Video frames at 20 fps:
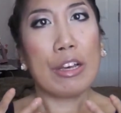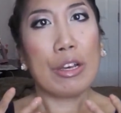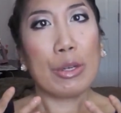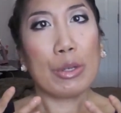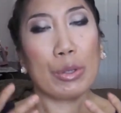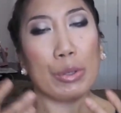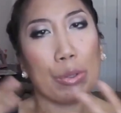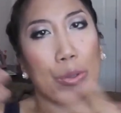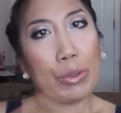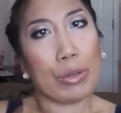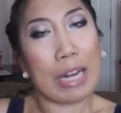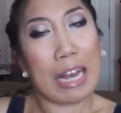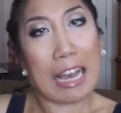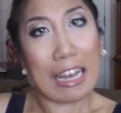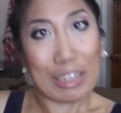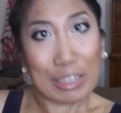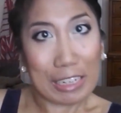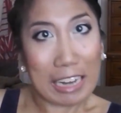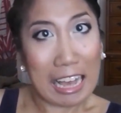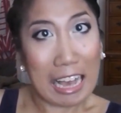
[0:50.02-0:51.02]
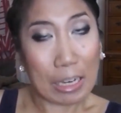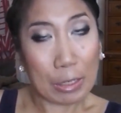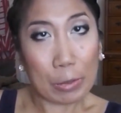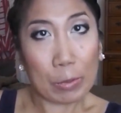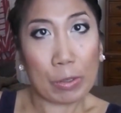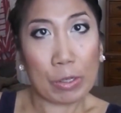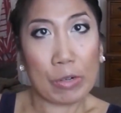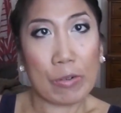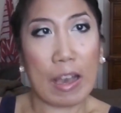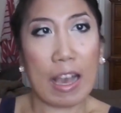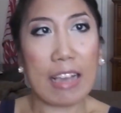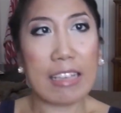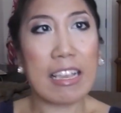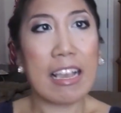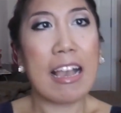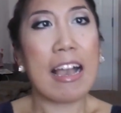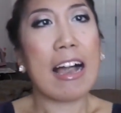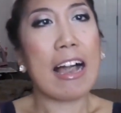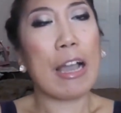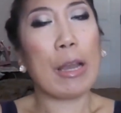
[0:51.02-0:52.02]
do that actual, But I,
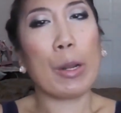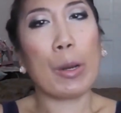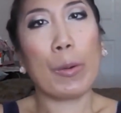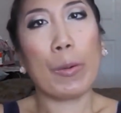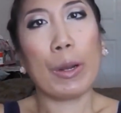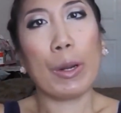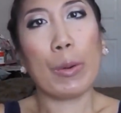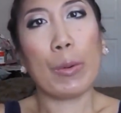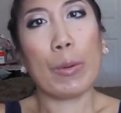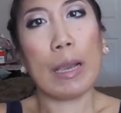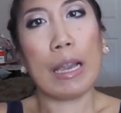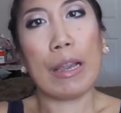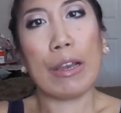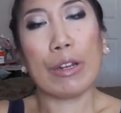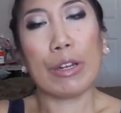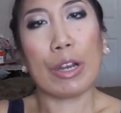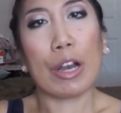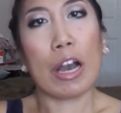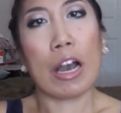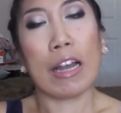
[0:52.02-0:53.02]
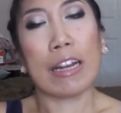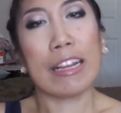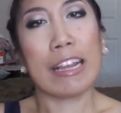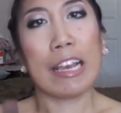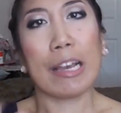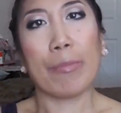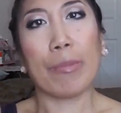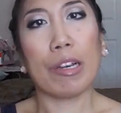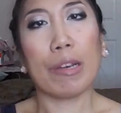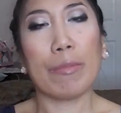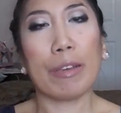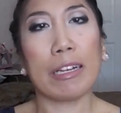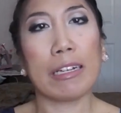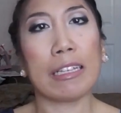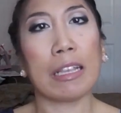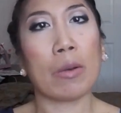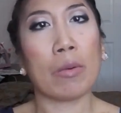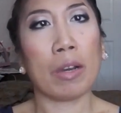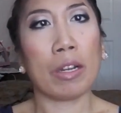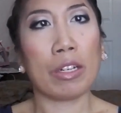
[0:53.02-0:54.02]
I don't want to wear it on camera because
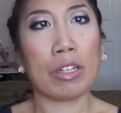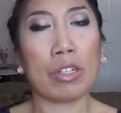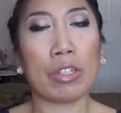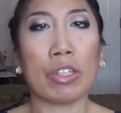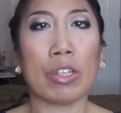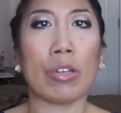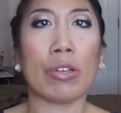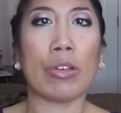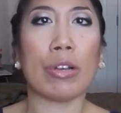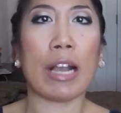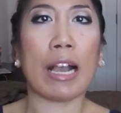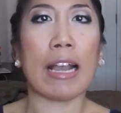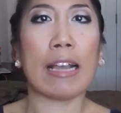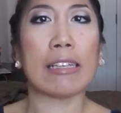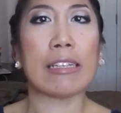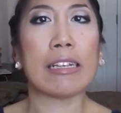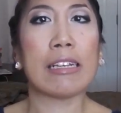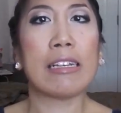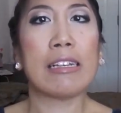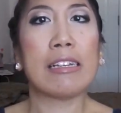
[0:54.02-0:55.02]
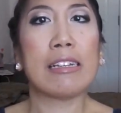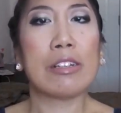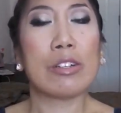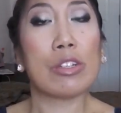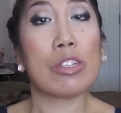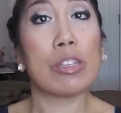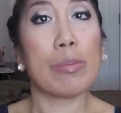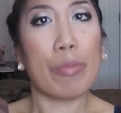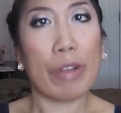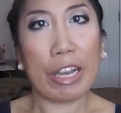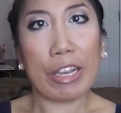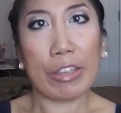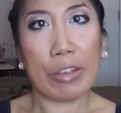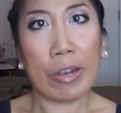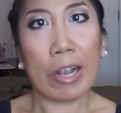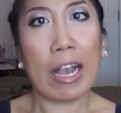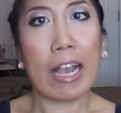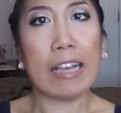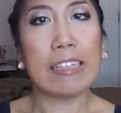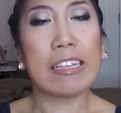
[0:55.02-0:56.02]
I wanted to show you guys, to surprise you
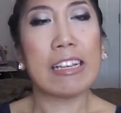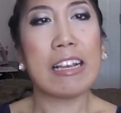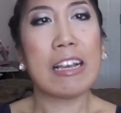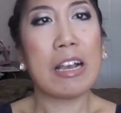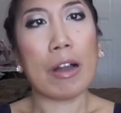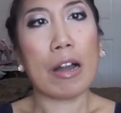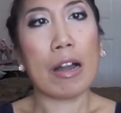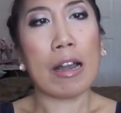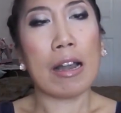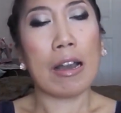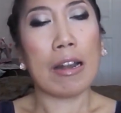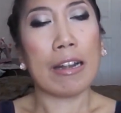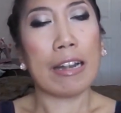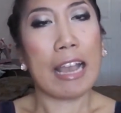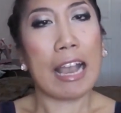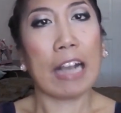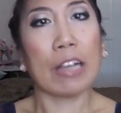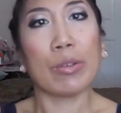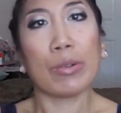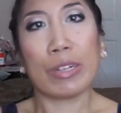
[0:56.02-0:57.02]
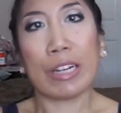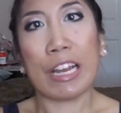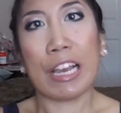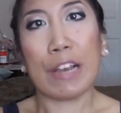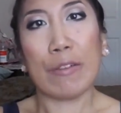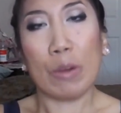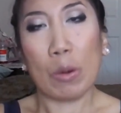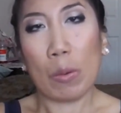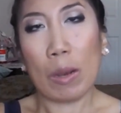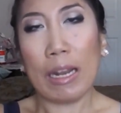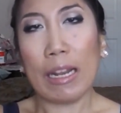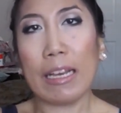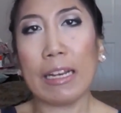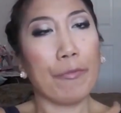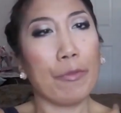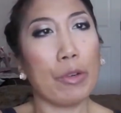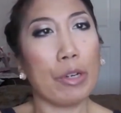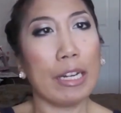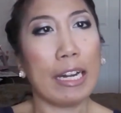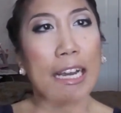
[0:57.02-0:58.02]
guys on the actual day of the wedding.
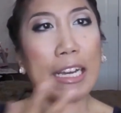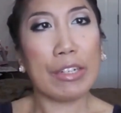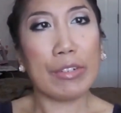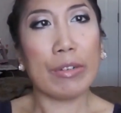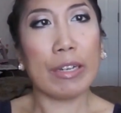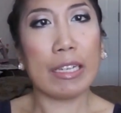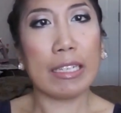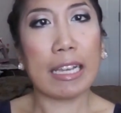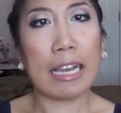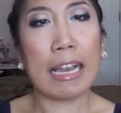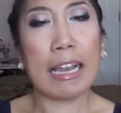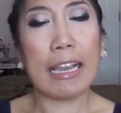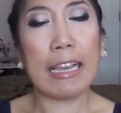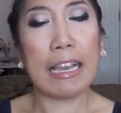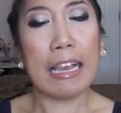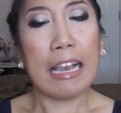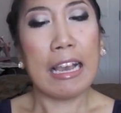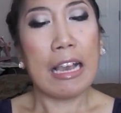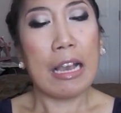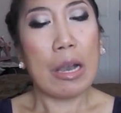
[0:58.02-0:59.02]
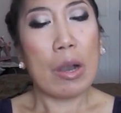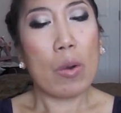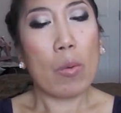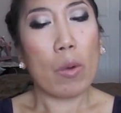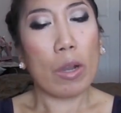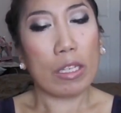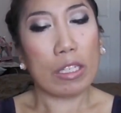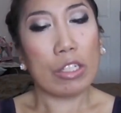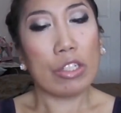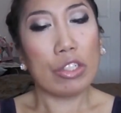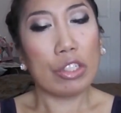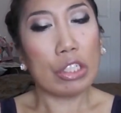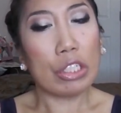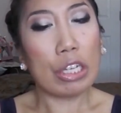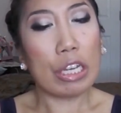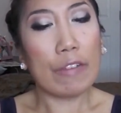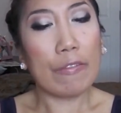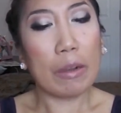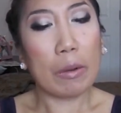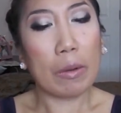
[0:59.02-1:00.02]
For that dress, I wasn't
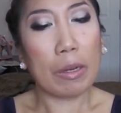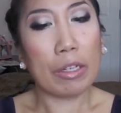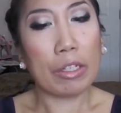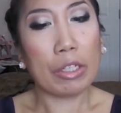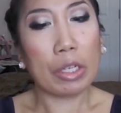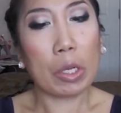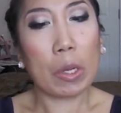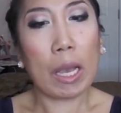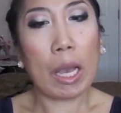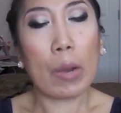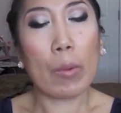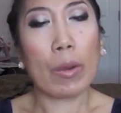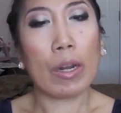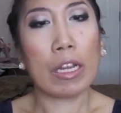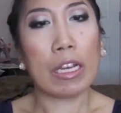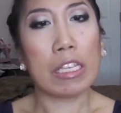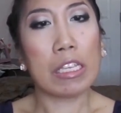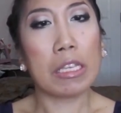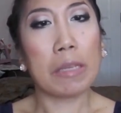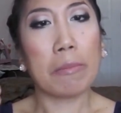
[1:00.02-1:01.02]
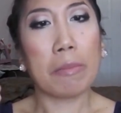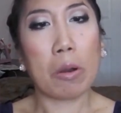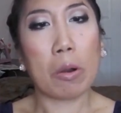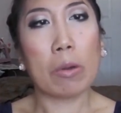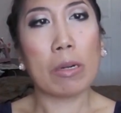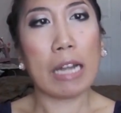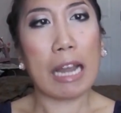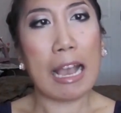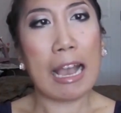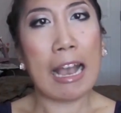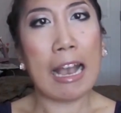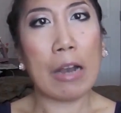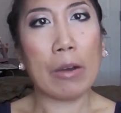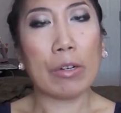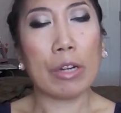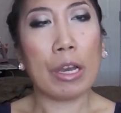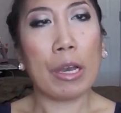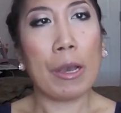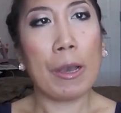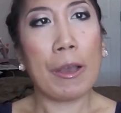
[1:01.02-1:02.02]
sure if I wanted to go out with a smoked
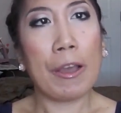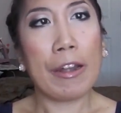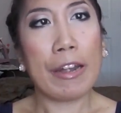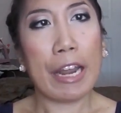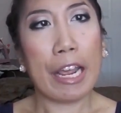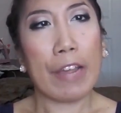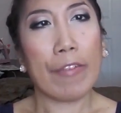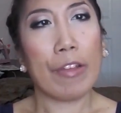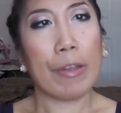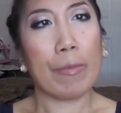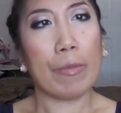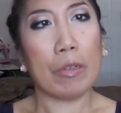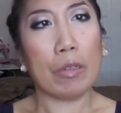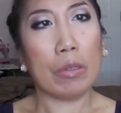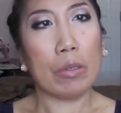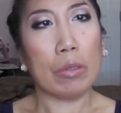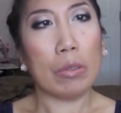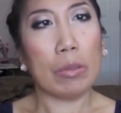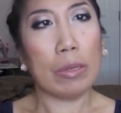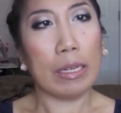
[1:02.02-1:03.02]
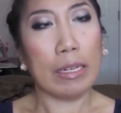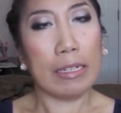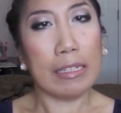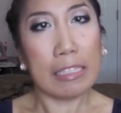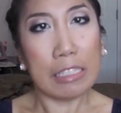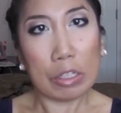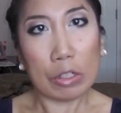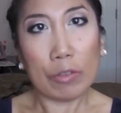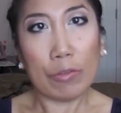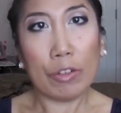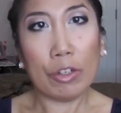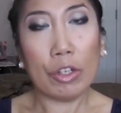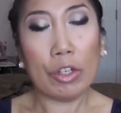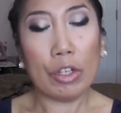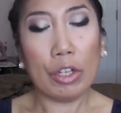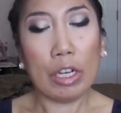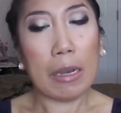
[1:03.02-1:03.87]
out navy blue and silver